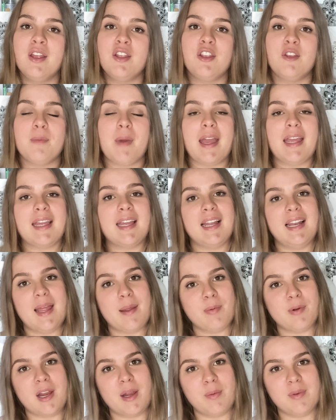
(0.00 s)
you might
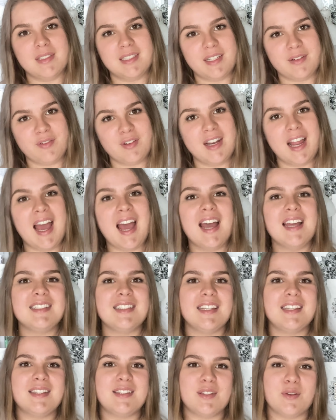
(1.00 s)
collaborate with different
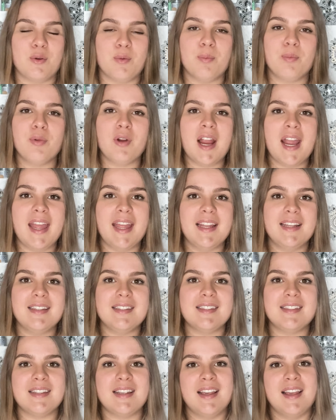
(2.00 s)
artists or
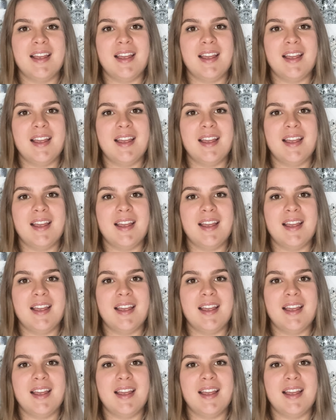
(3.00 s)
brands,